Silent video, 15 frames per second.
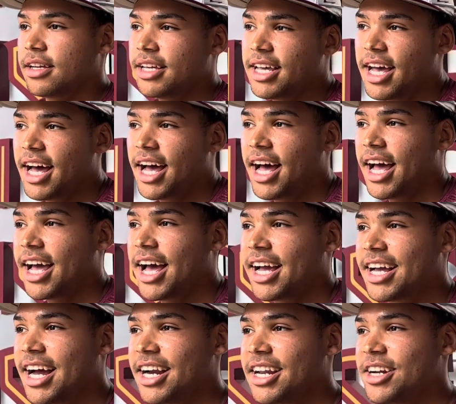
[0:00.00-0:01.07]
Yeah, I
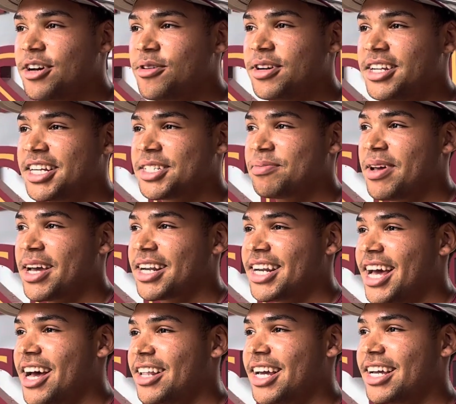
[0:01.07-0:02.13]
kind of know what to expect
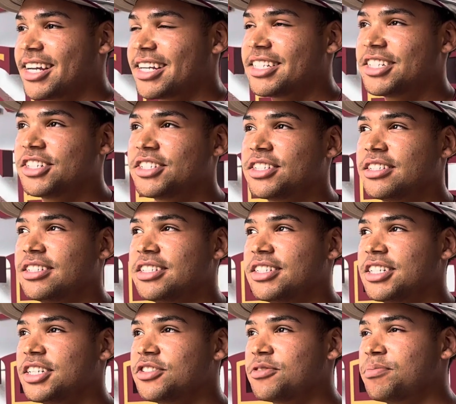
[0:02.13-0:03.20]
now, like just
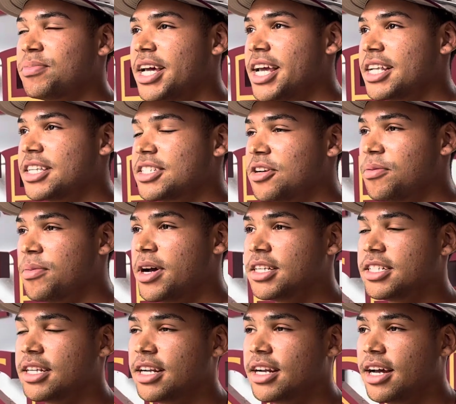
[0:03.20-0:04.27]
from playing so
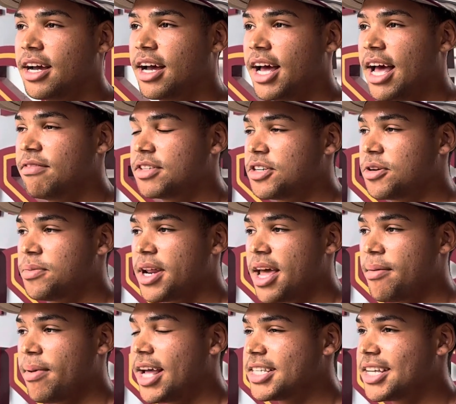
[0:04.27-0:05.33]
much and having so many
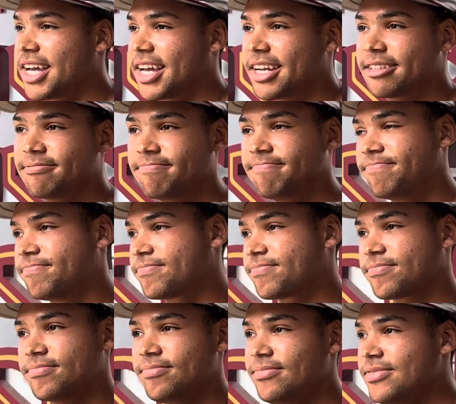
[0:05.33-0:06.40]
at-bats, like
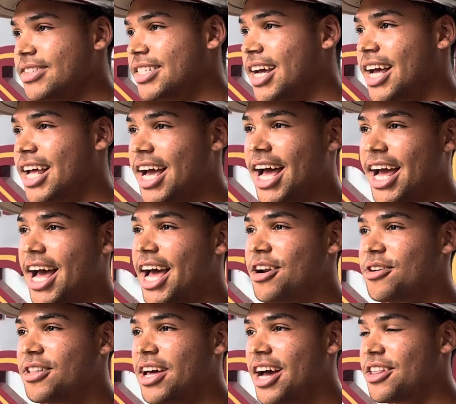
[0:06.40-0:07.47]
I
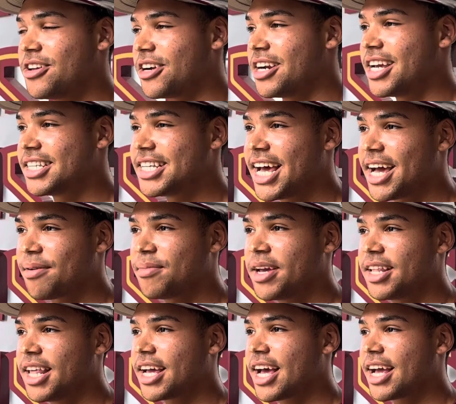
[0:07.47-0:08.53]
know how they're going to attack me.
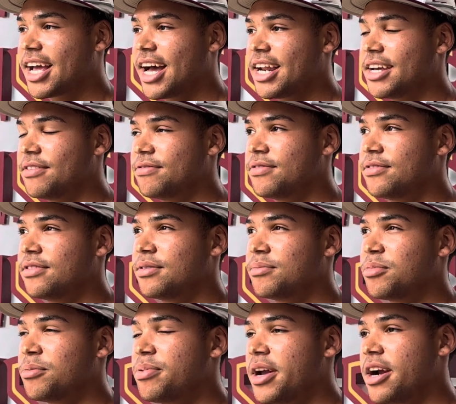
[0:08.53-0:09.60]
Like, I kind of
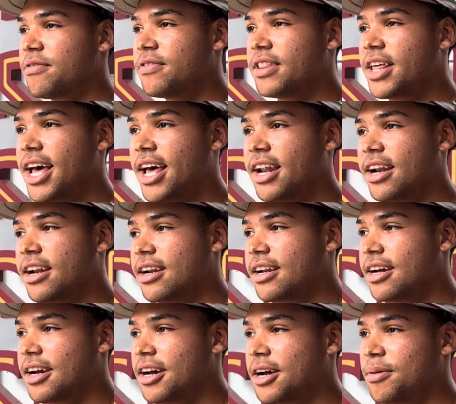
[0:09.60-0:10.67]
prepared for that.
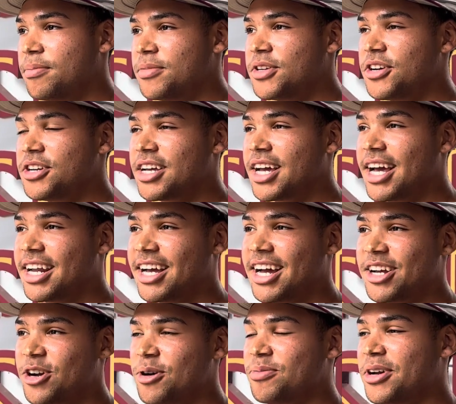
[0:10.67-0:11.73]
You know, you kind of got
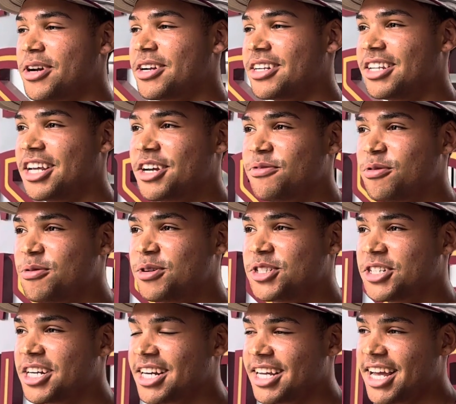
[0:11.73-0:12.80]
to go up there looking for what
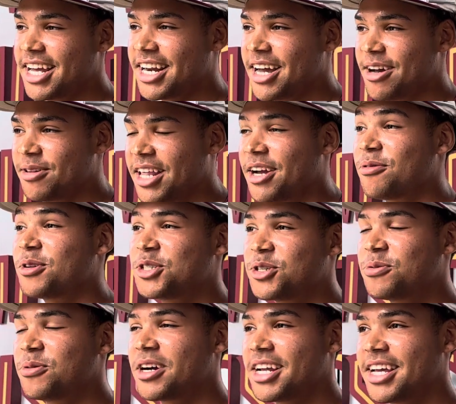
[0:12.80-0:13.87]
you're going to get, not like what
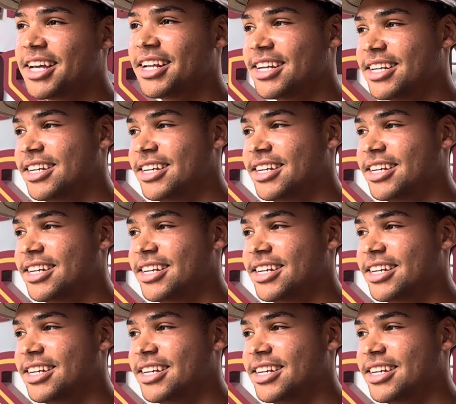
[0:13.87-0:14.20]
you want to hit.